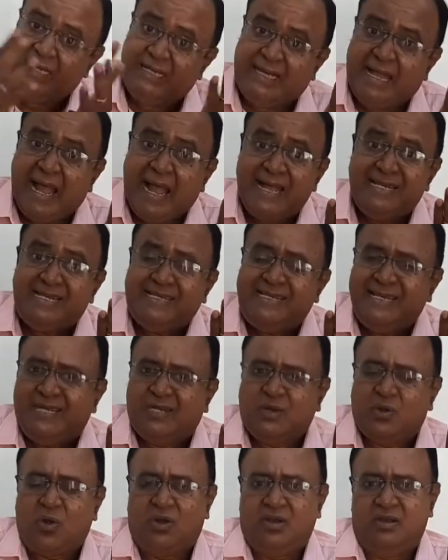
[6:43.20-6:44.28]

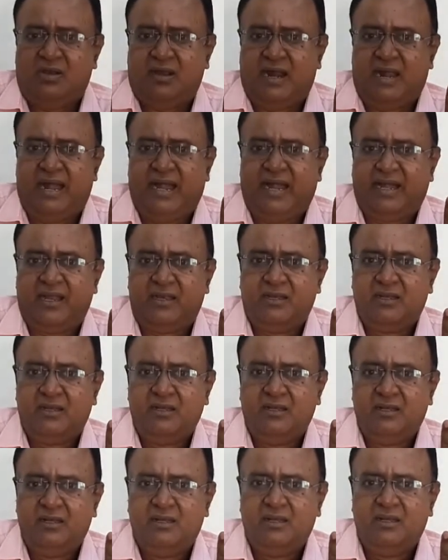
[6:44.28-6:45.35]
Tacit contract.
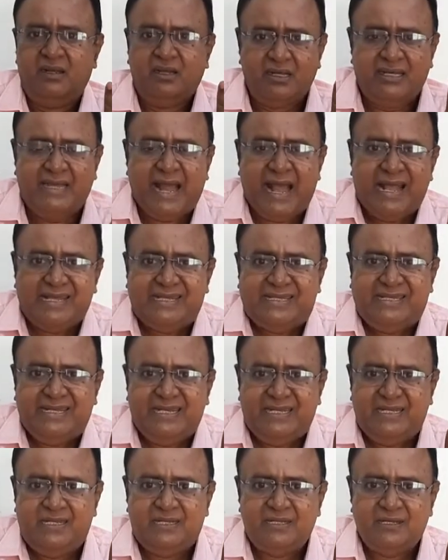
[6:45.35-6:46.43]

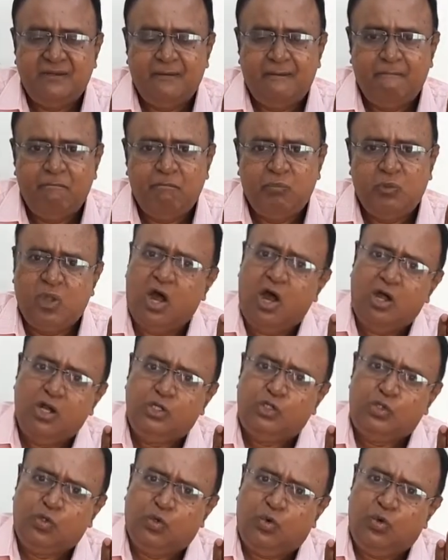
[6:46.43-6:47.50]
Tacit
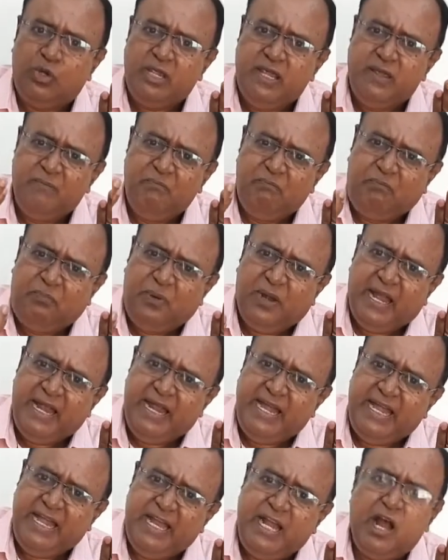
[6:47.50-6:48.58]
also
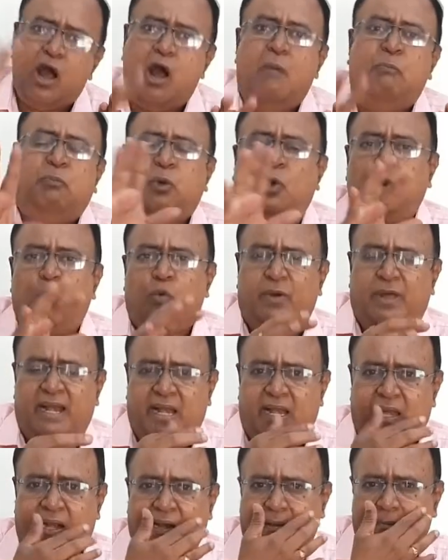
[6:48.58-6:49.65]
implied
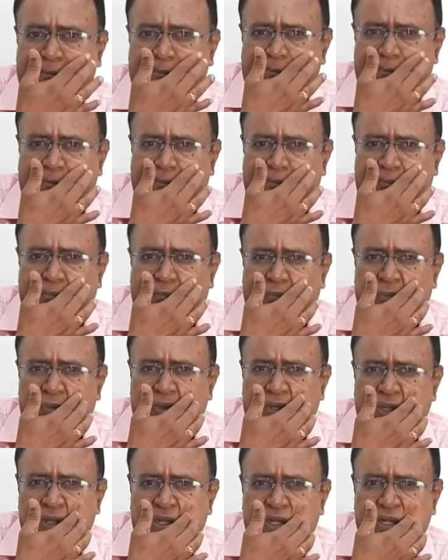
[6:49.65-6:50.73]
approval.
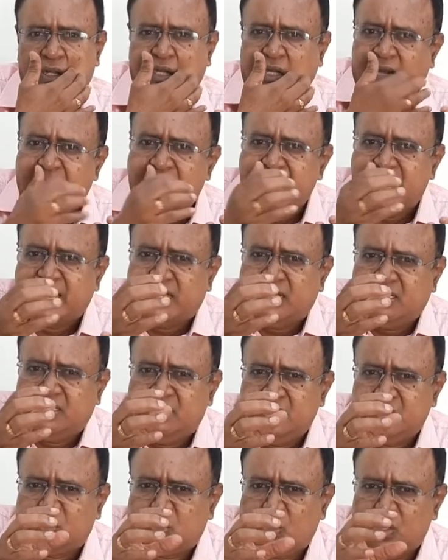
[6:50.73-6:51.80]
Like
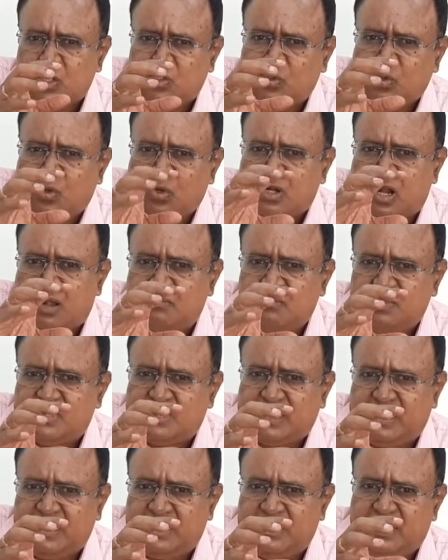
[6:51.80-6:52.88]
this also comes
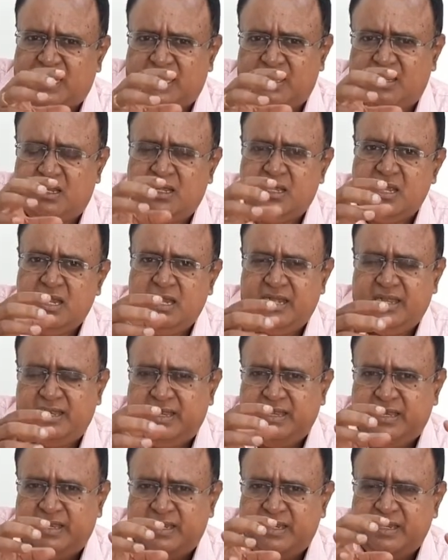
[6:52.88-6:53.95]
under,
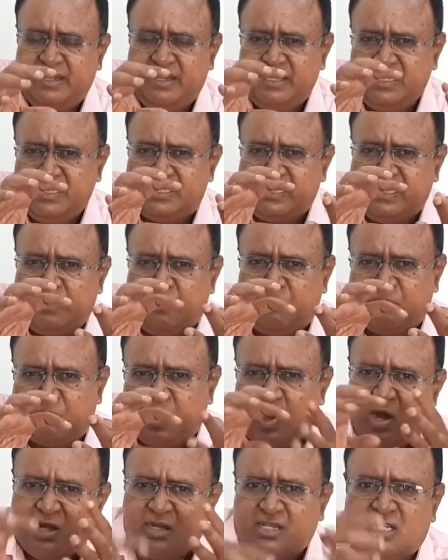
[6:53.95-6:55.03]
it is a
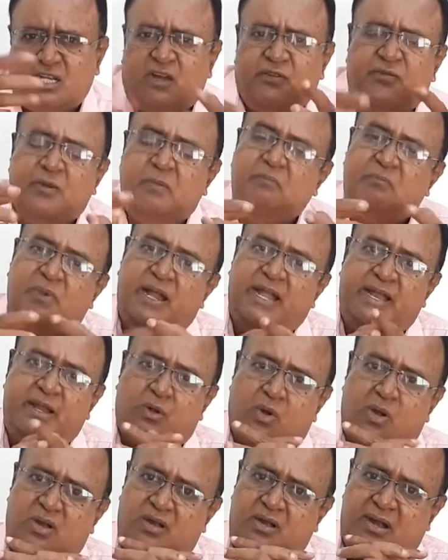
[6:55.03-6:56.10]
part of implied
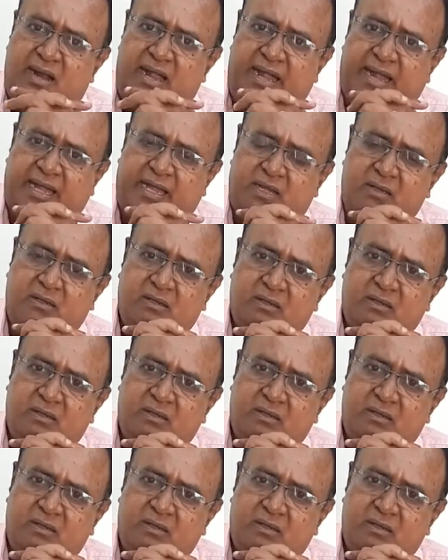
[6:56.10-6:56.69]
contract.